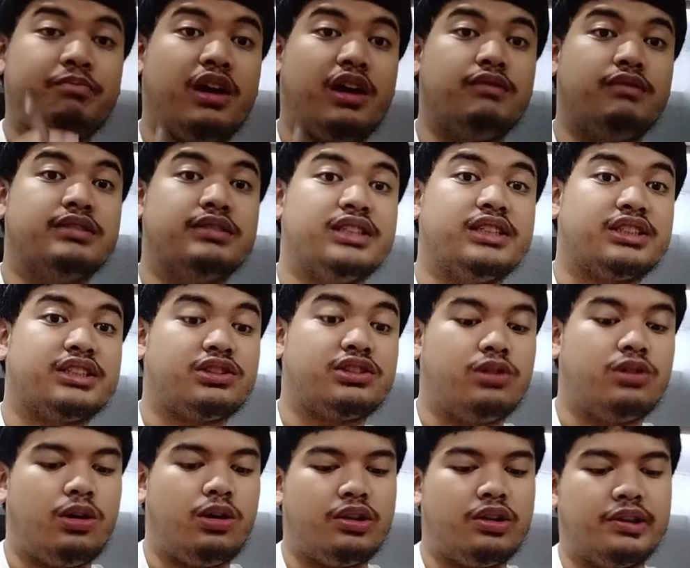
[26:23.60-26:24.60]
Obviously, it's
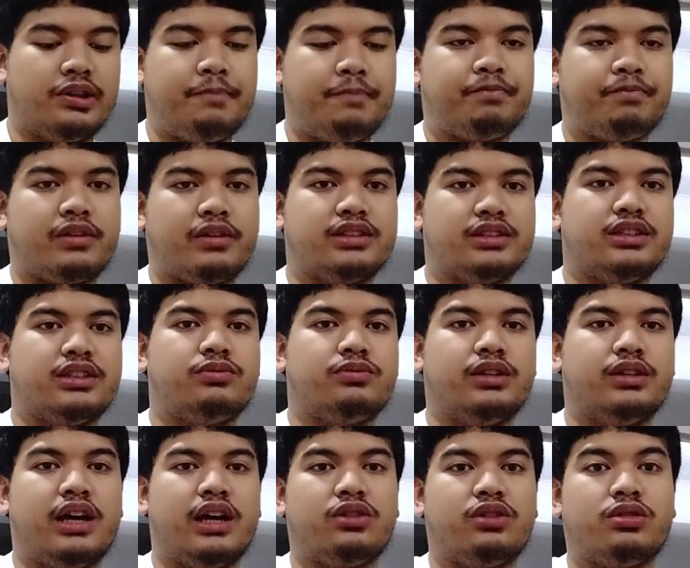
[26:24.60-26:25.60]
cold because it
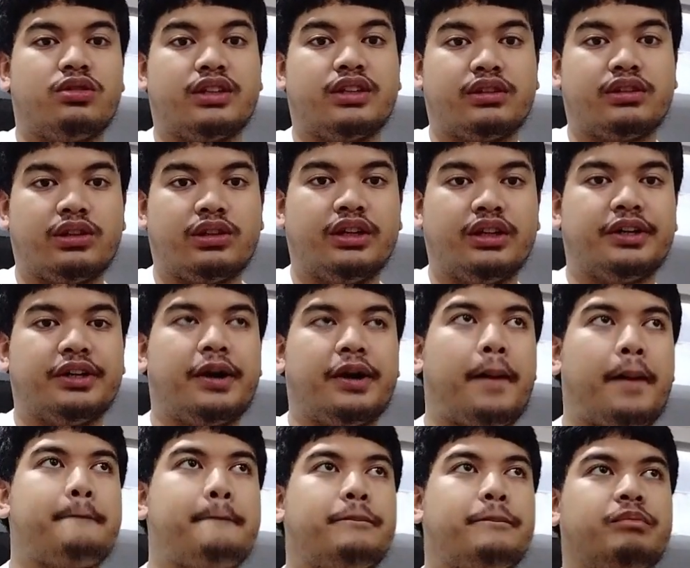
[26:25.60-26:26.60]
I cooked it earlier,
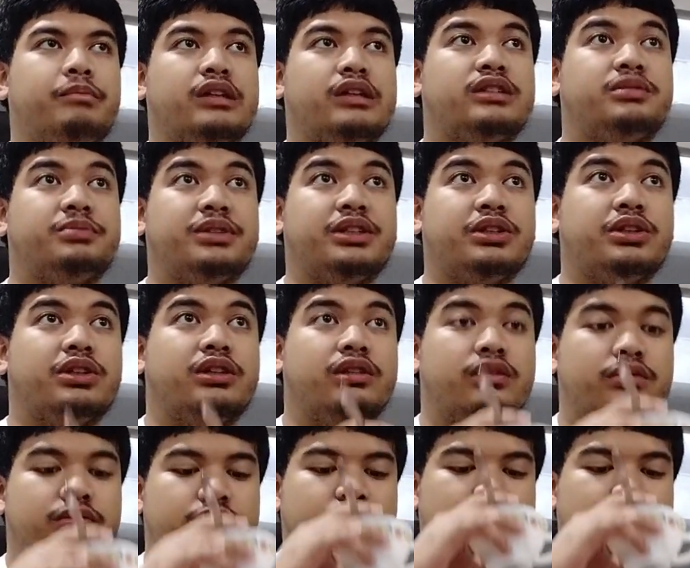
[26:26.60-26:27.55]
but it's pretty good.